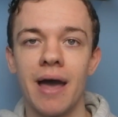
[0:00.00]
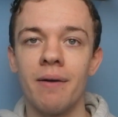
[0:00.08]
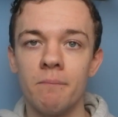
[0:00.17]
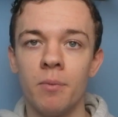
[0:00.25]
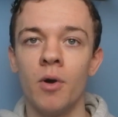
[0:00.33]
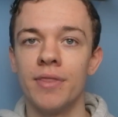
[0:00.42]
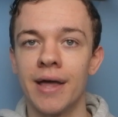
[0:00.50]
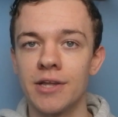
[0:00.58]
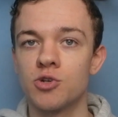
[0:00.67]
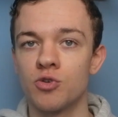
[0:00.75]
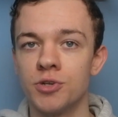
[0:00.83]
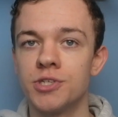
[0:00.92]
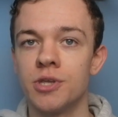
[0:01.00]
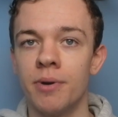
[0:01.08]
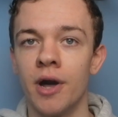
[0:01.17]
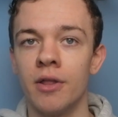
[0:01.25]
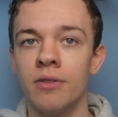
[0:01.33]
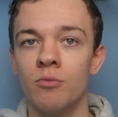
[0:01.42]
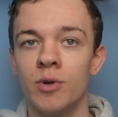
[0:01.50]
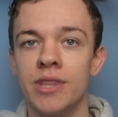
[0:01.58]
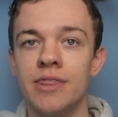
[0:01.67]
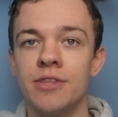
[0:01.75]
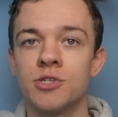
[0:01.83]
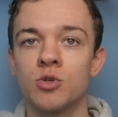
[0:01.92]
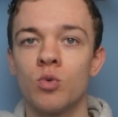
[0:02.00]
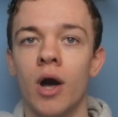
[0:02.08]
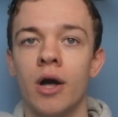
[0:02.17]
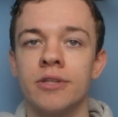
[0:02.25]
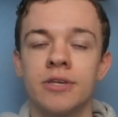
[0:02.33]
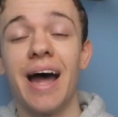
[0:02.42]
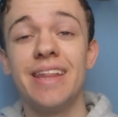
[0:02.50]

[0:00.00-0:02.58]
and put that trust upon within the squad.